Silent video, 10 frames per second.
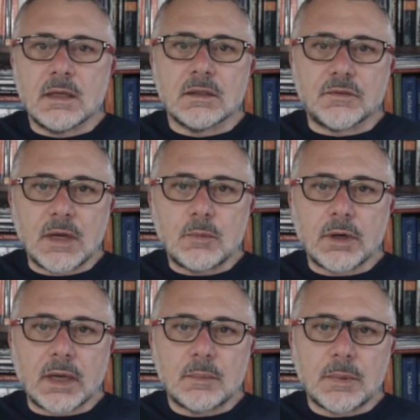The
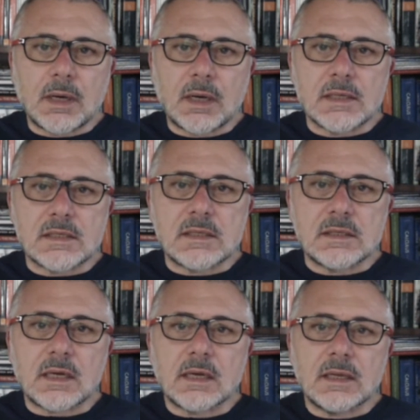framework API is
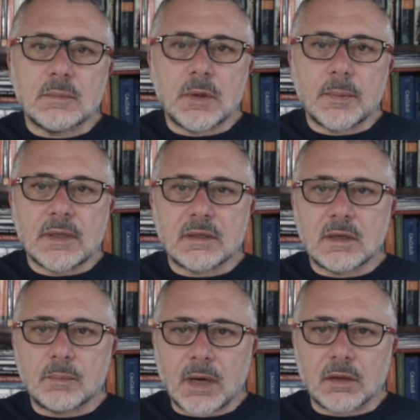entirely implemented
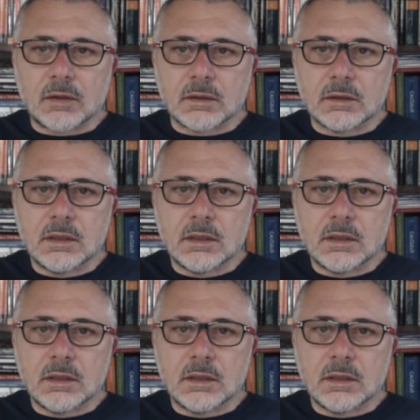in Python